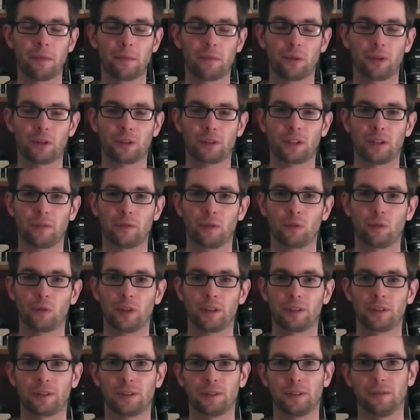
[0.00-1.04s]
put herself at
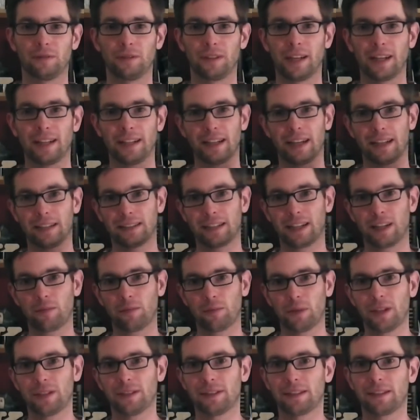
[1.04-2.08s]
risk of getting knocked
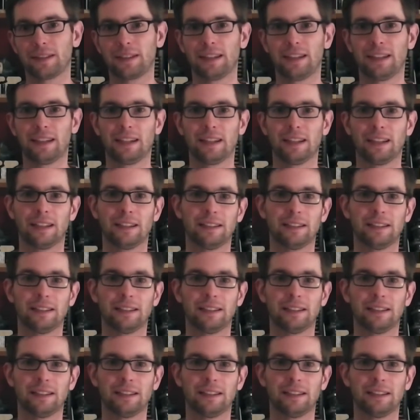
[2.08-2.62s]
out, basically,